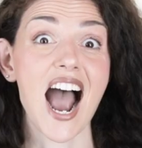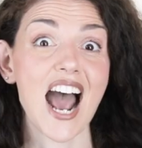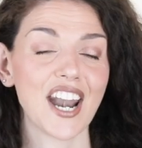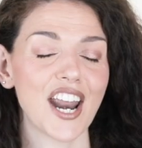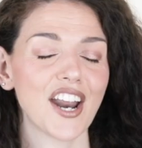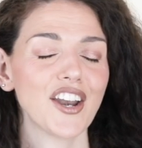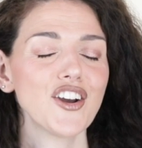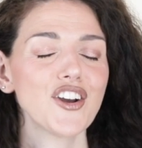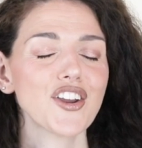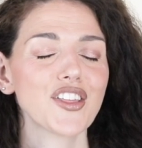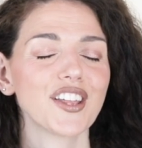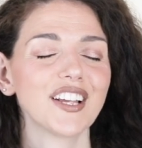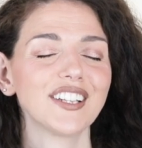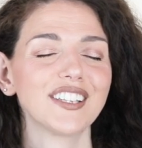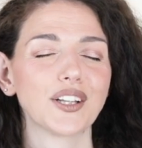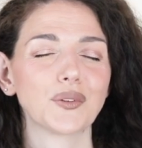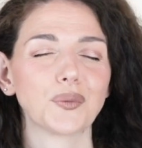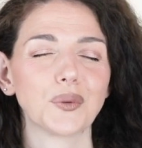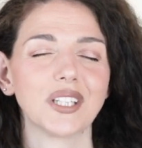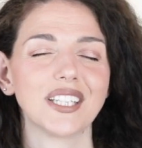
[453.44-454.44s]
Another
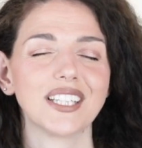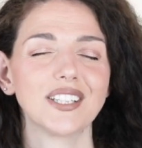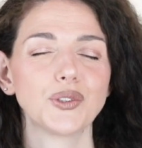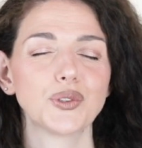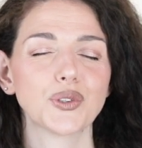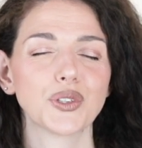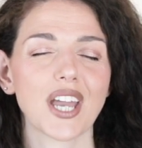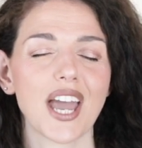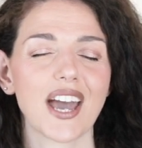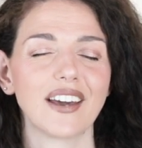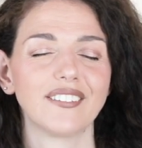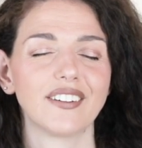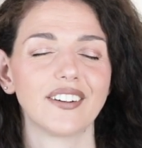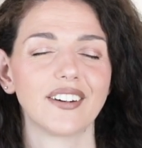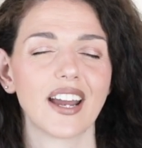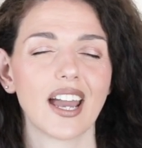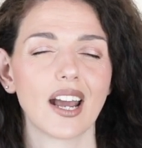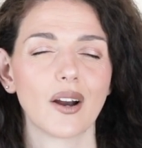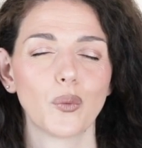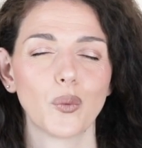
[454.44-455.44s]
thing that we did
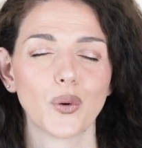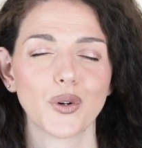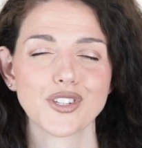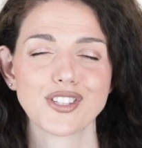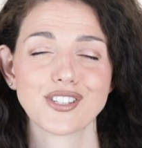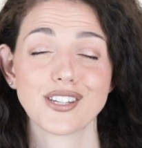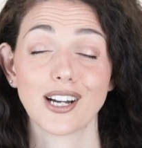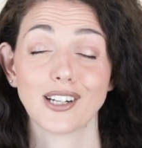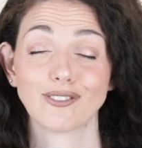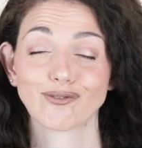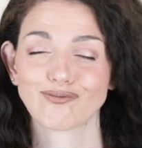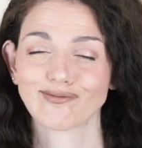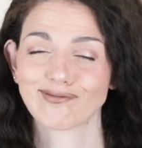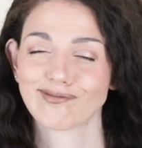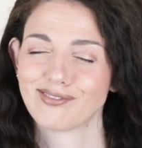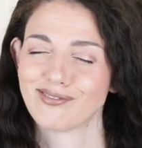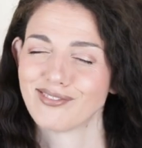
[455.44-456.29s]
together and was a